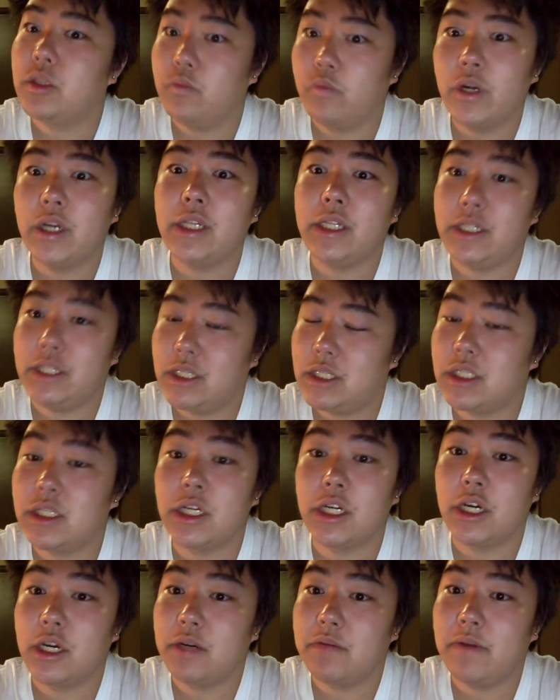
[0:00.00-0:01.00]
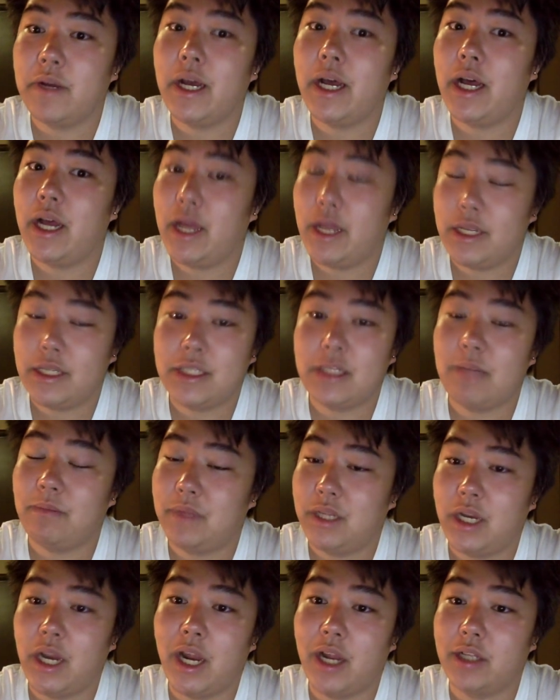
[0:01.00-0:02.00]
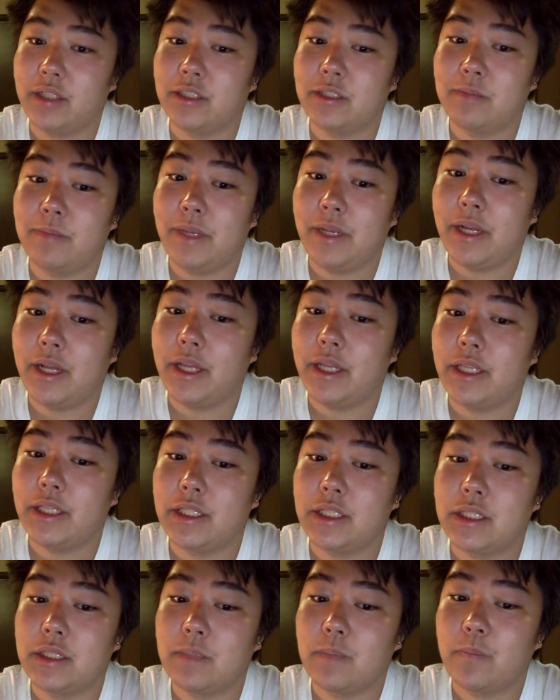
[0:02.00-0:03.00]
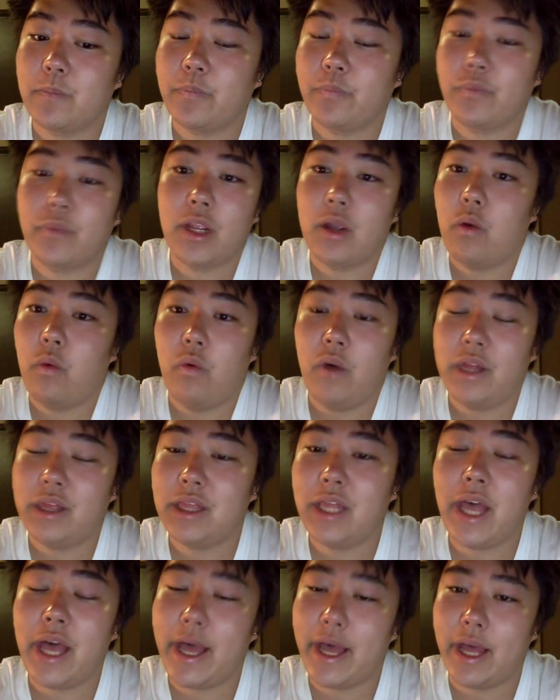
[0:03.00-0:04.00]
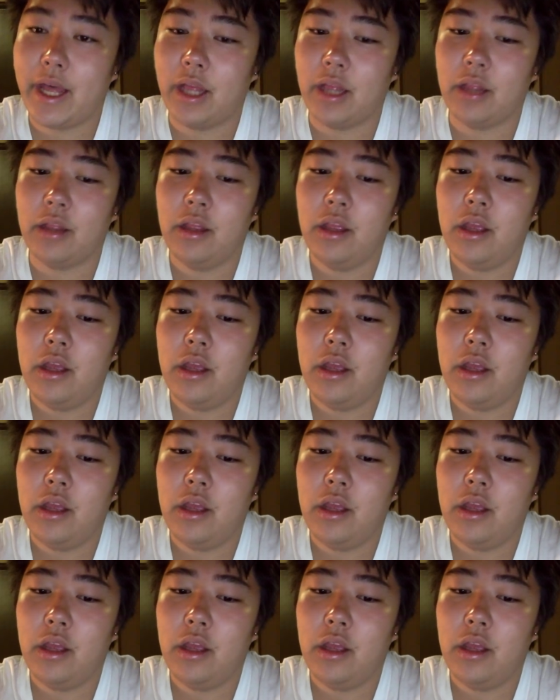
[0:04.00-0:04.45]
really deserve something else, because what the hell?